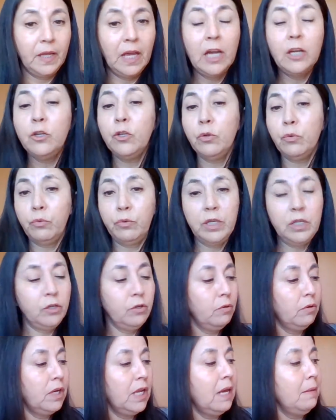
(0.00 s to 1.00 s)
and you read
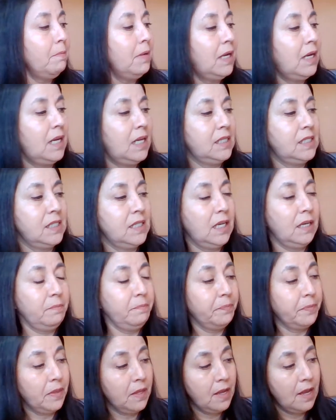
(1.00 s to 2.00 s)
your name and last name.
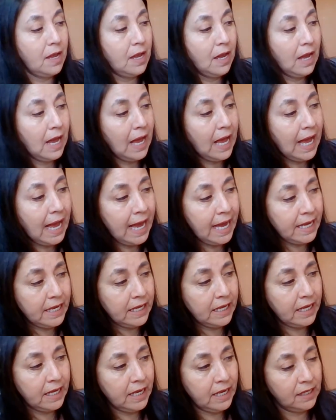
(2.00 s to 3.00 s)

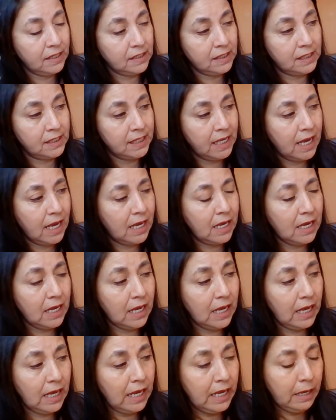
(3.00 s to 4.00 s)
I can say
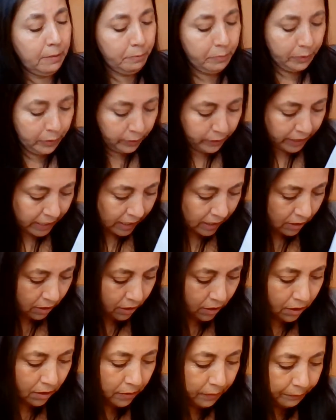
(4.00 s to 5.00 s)
a
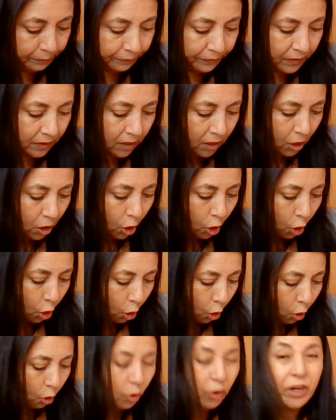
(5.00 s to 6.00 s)
prayer
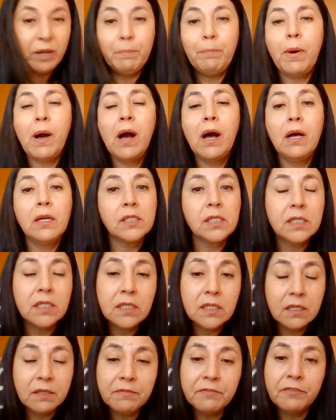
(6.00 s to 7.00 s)
or a
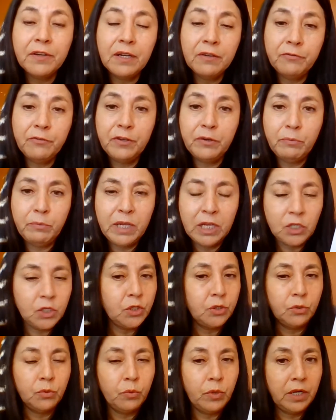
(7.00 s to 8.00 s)
positive
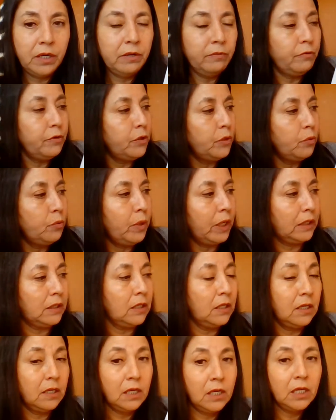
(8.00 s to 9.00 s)
affirmation, whatever you want.
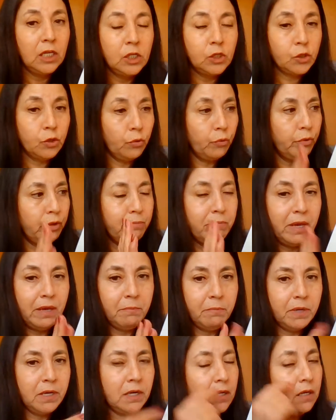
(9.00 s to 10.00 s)
So
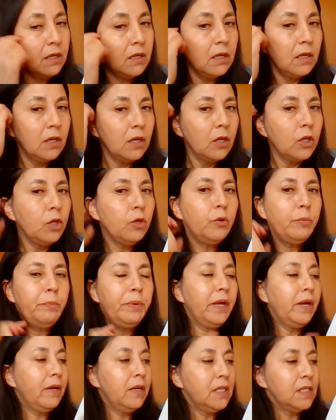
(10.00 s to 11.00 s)
remember, your
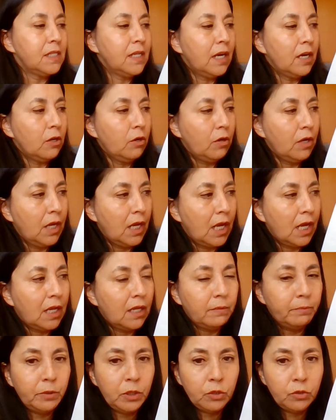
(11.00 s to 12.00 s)
parents are going to
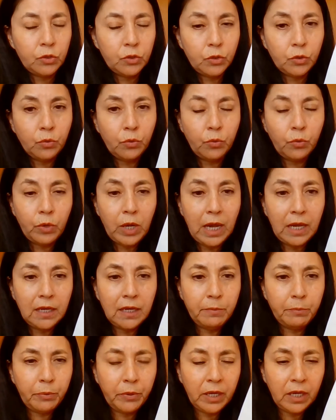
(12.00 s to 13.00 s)
help you to
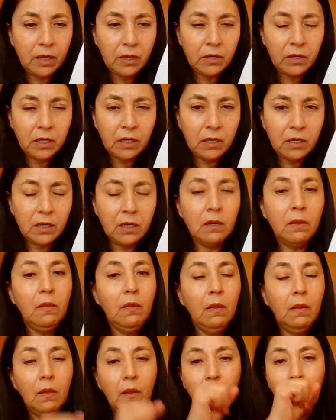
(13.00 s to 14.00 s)
write a prayer here.
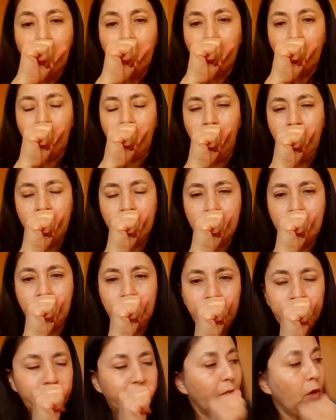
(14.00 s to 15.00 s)

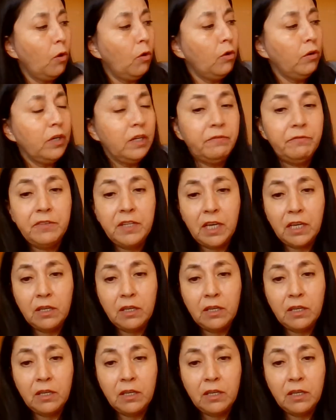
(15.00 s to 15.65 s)
Or if